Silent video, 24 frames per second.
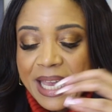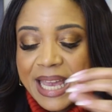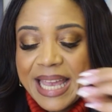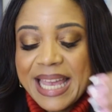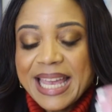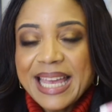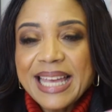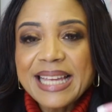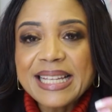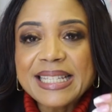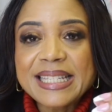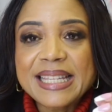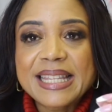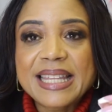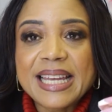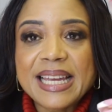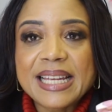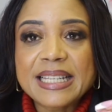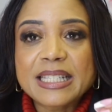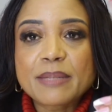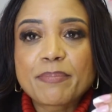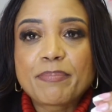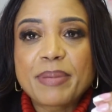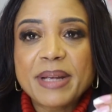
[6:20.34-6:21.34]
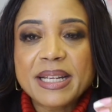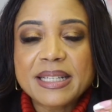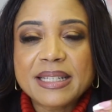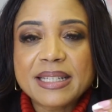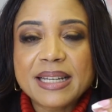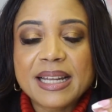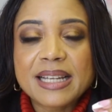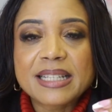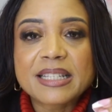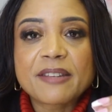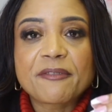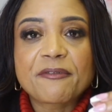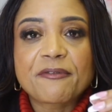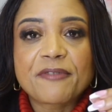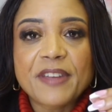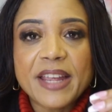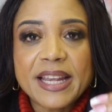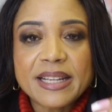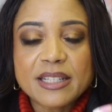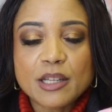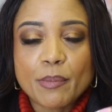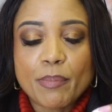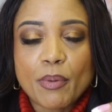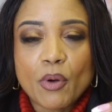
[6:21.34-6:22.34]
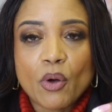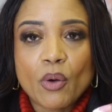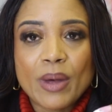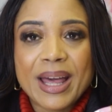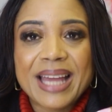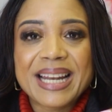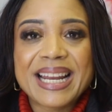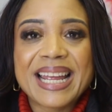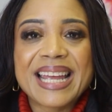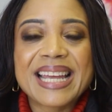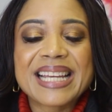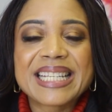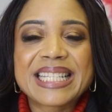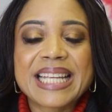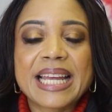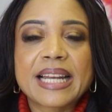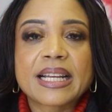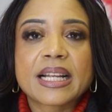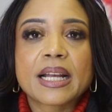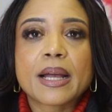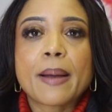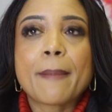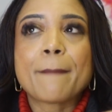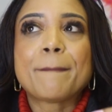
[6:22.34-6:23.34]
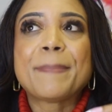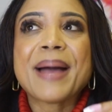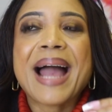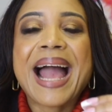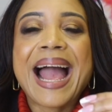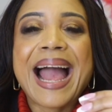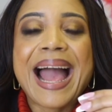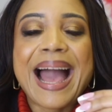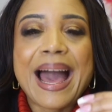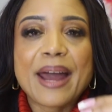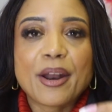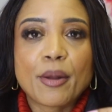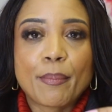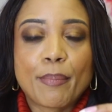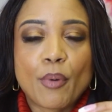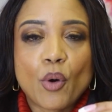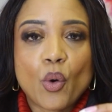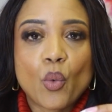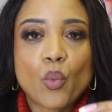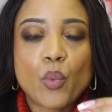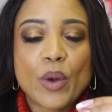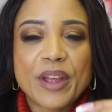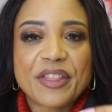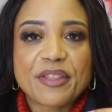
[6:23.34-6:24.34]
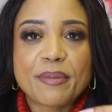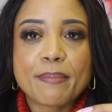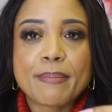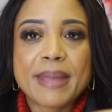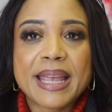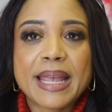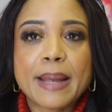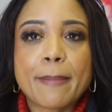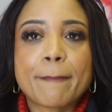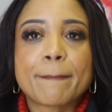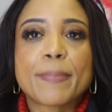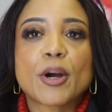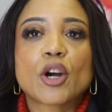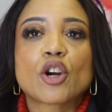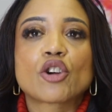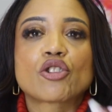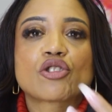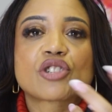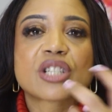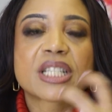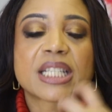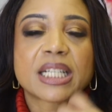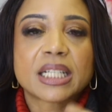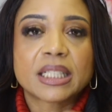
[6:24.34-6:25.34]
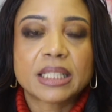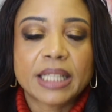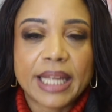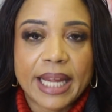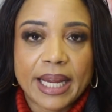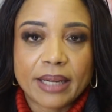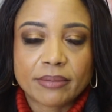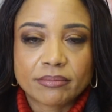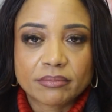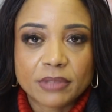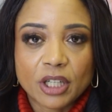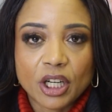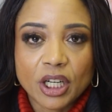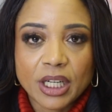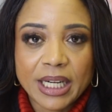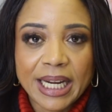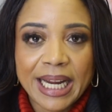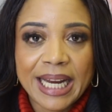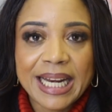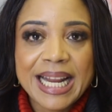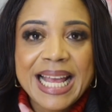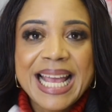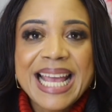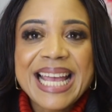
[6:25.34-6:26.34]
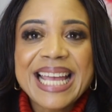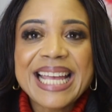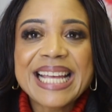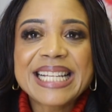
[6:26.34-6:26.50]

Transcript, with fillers: is this business feasible and is it compatible with me personally? All right.